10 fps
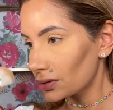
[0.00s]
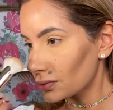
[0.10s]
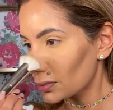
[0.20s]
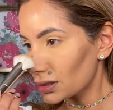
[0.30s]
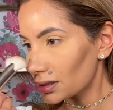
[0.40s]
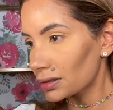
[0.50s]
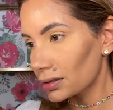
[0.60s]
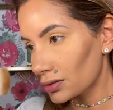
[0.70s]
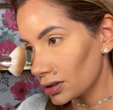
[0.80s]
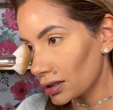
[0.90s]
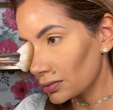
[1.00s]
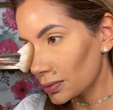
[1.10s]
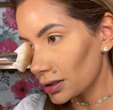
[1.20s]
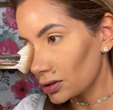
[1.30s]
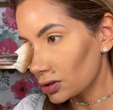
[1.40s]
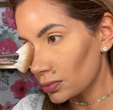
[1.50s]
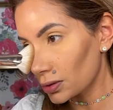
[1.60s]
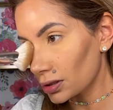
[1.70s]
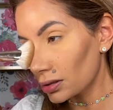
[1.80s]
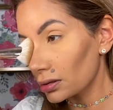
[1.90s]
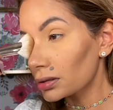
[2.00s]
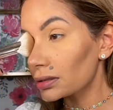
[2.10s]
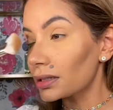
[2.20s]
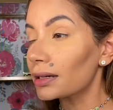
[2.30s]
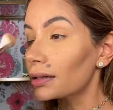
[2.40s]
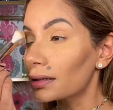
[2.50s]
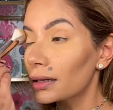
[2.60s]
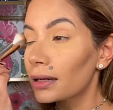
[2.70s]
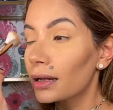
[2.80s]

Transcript: With this huge ass brush, but it's done.